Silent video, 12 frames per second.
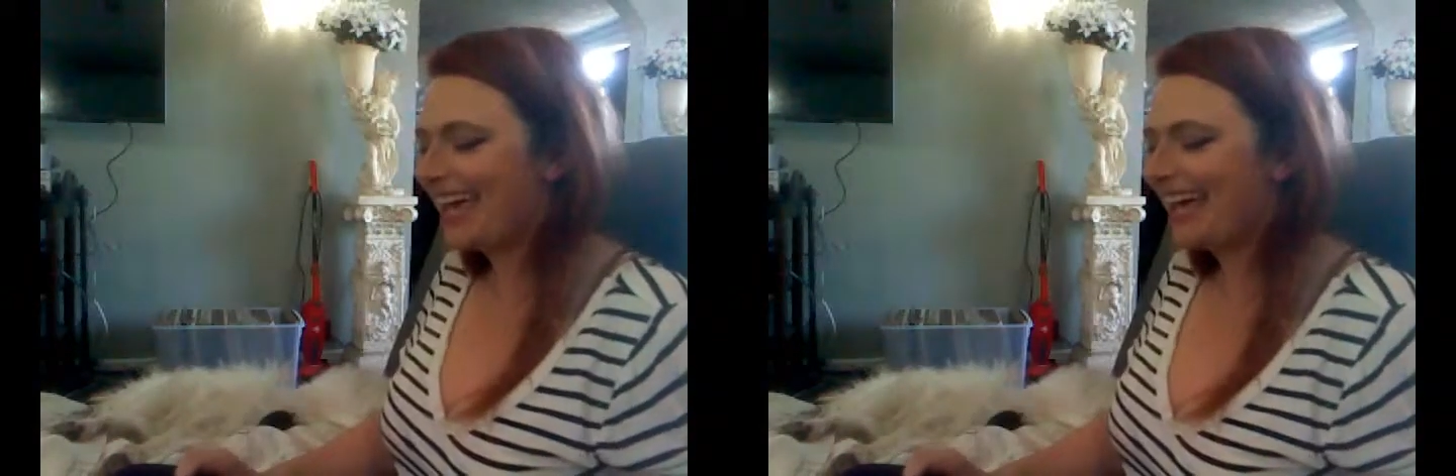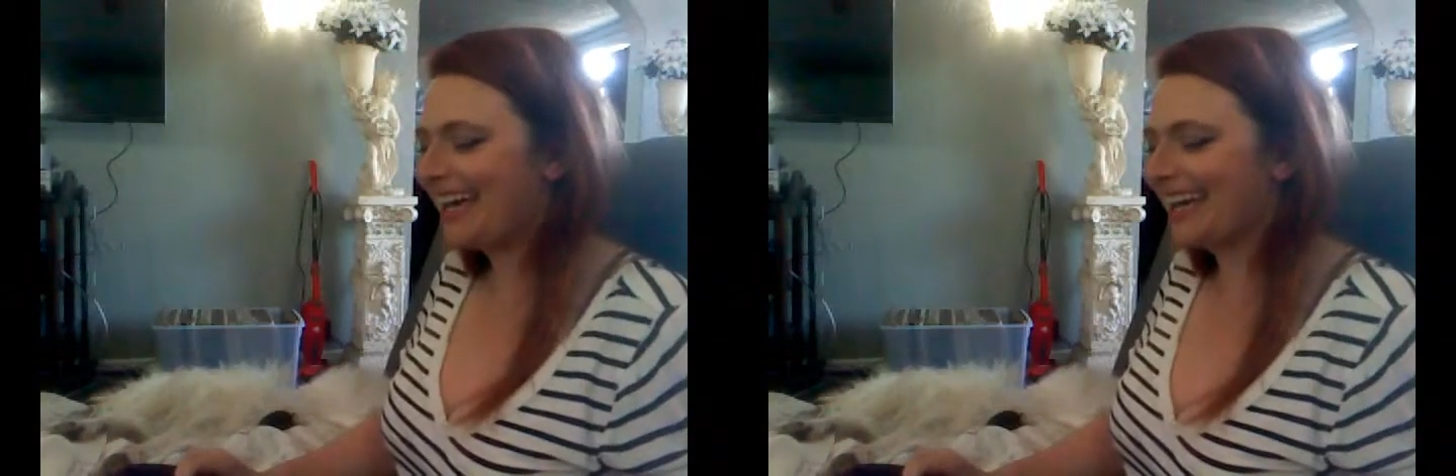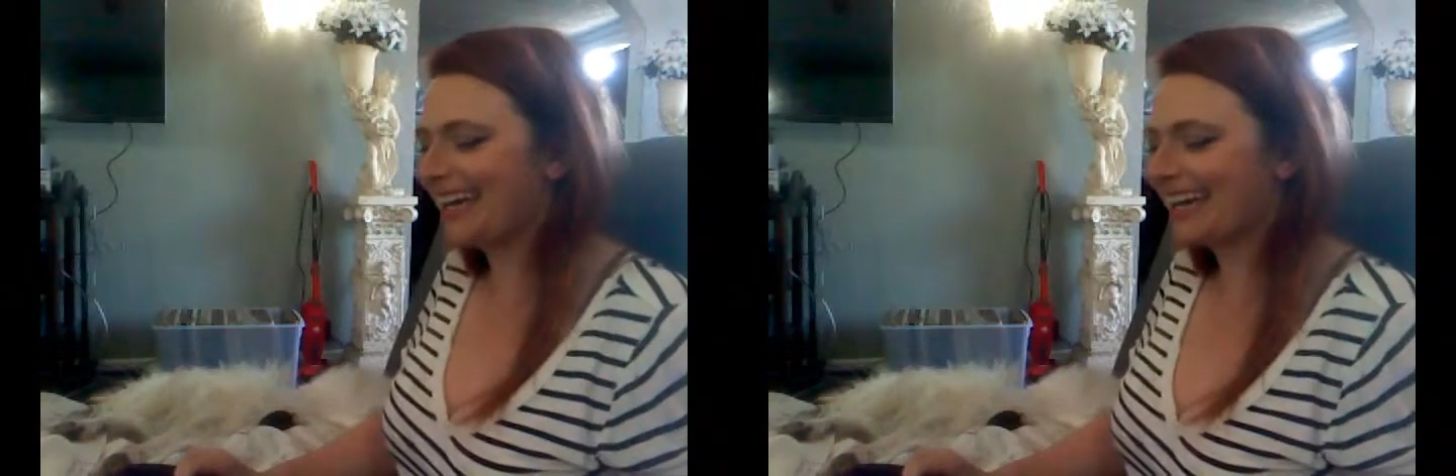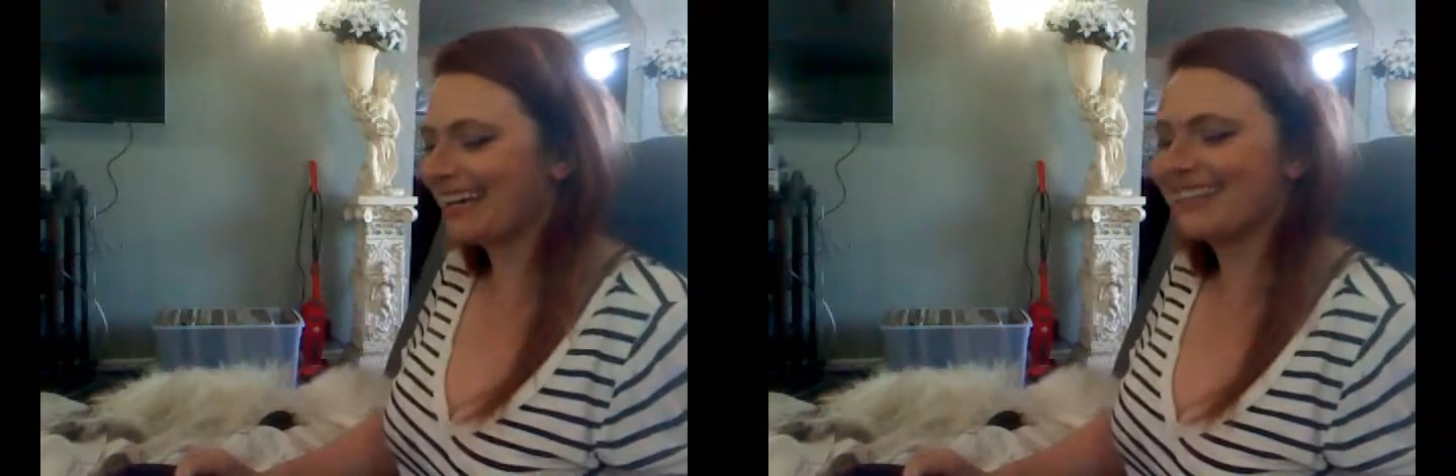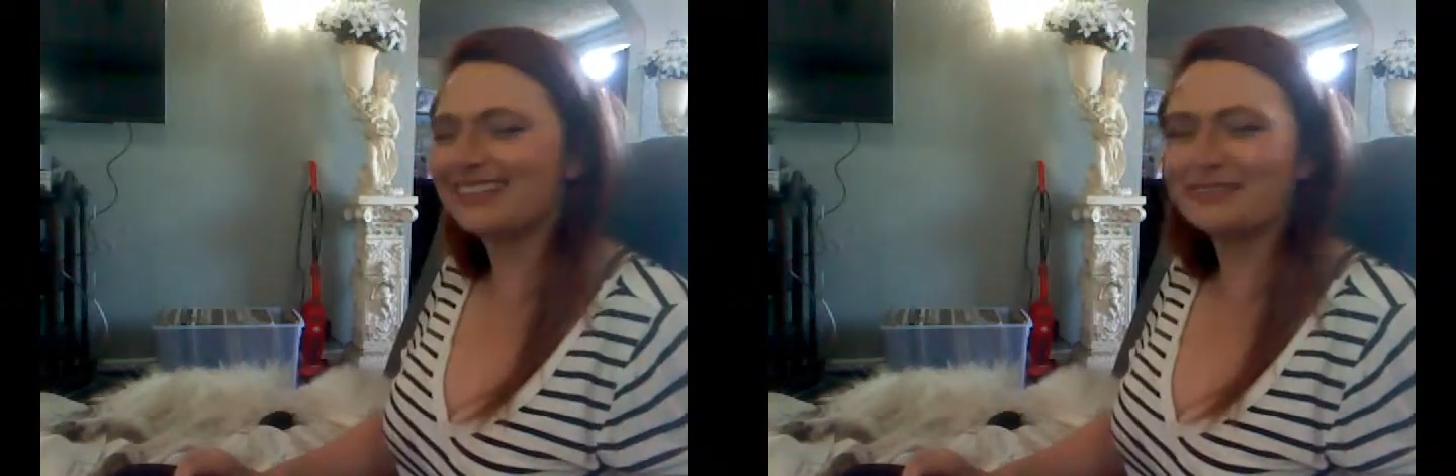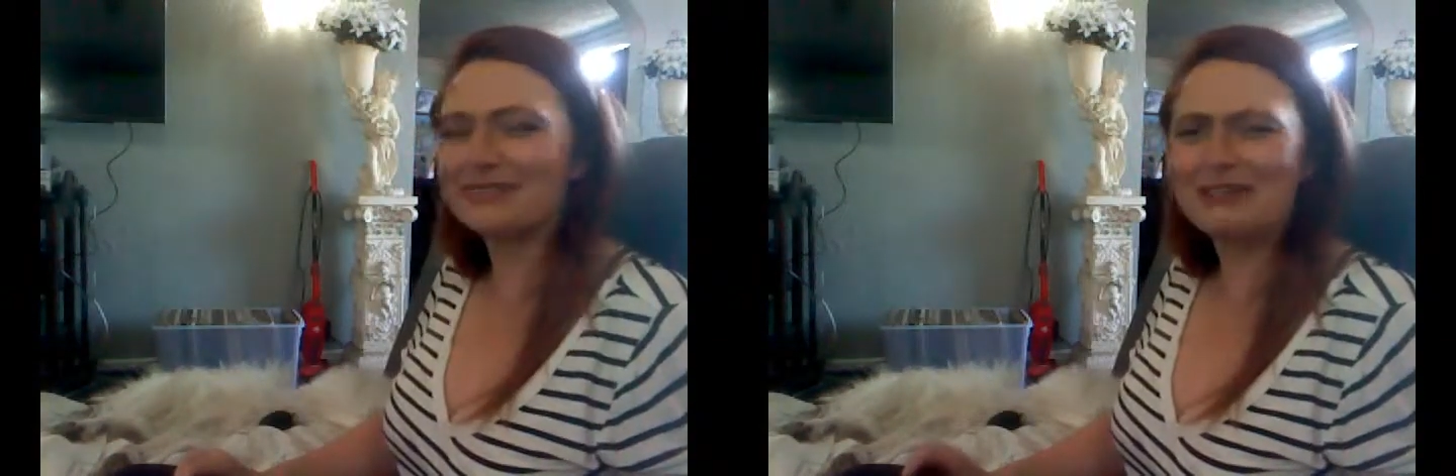
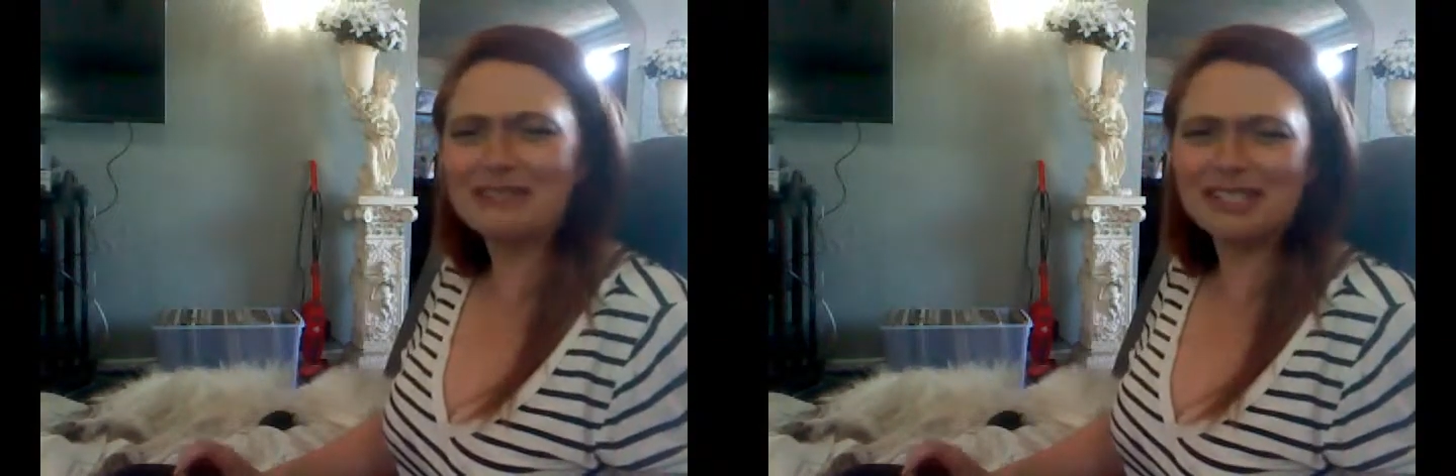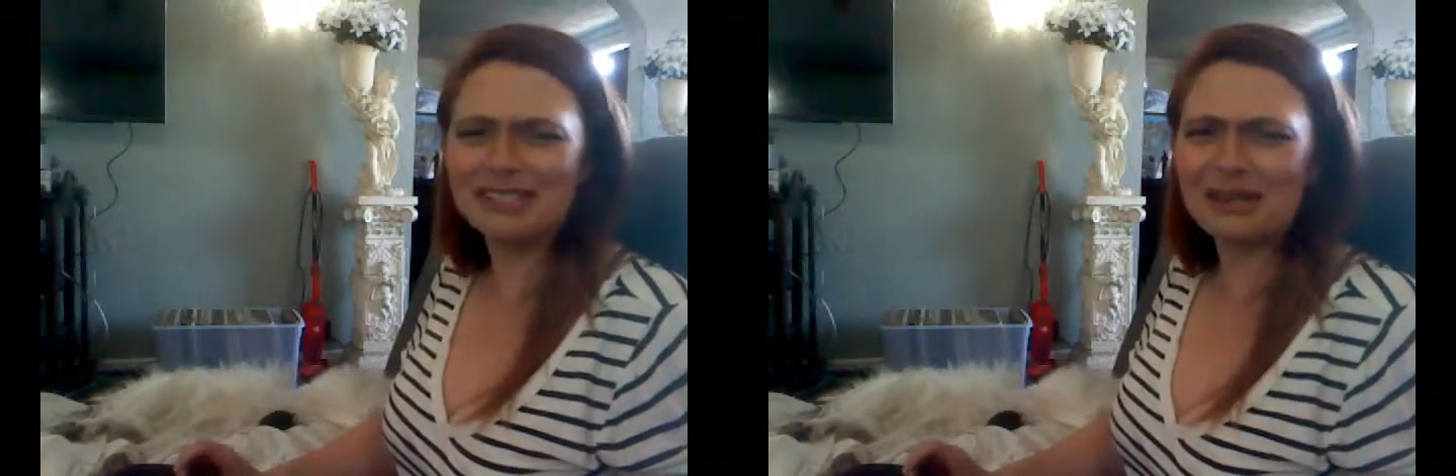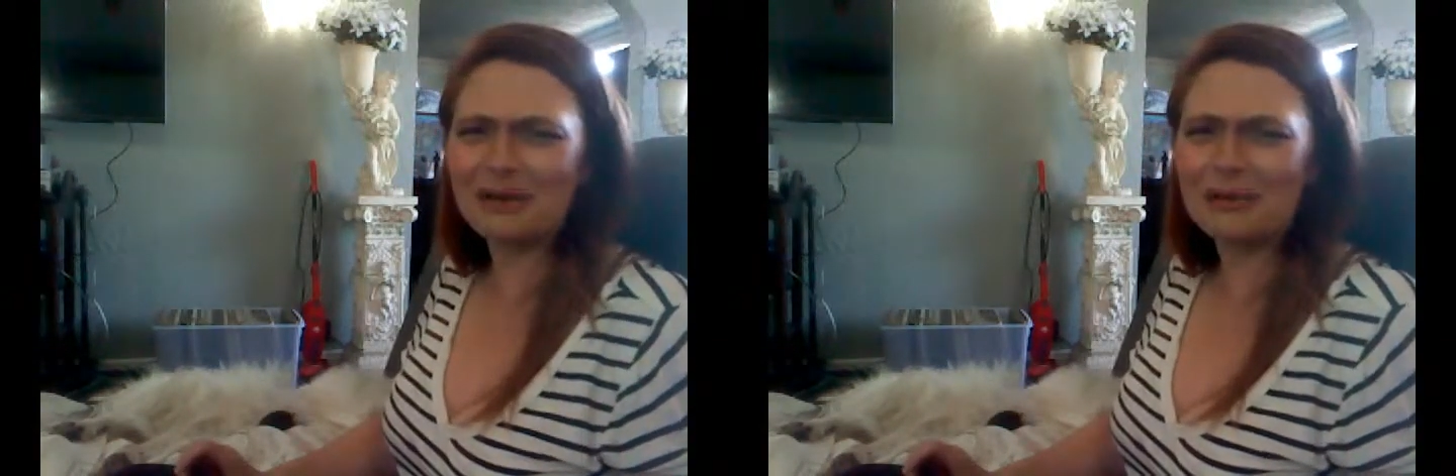And we were just like,